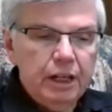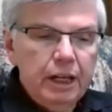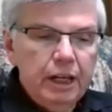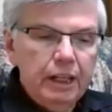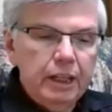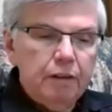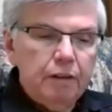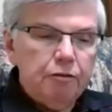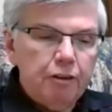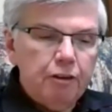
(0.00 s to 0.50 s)

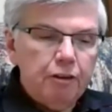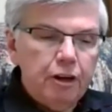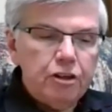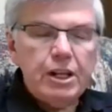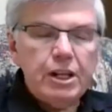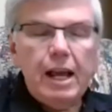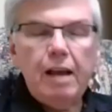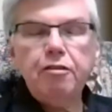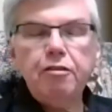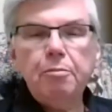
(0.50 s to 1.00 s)
And the first
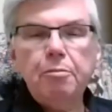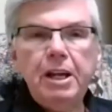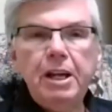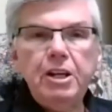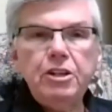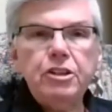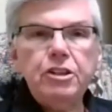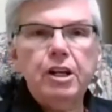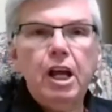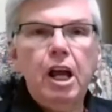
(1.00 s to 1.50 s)

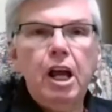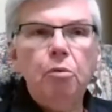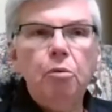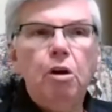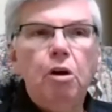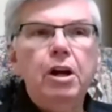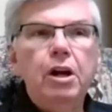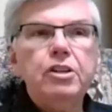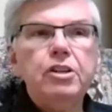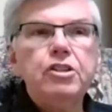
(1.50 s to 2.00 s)
affirmation I
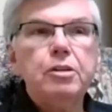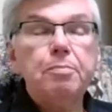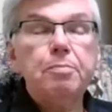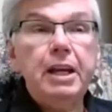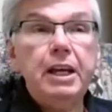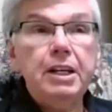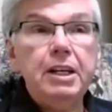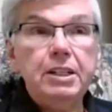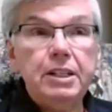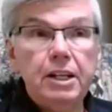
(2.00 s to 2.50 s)
want us to
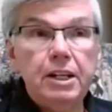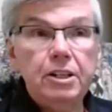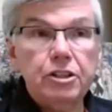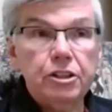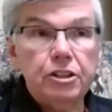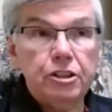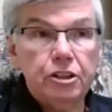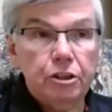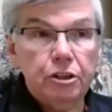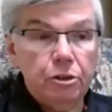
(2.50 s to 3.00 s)
pay
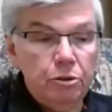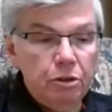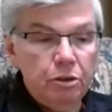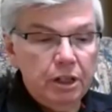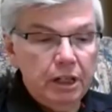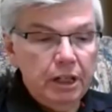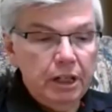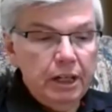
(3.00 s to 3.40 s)
attention to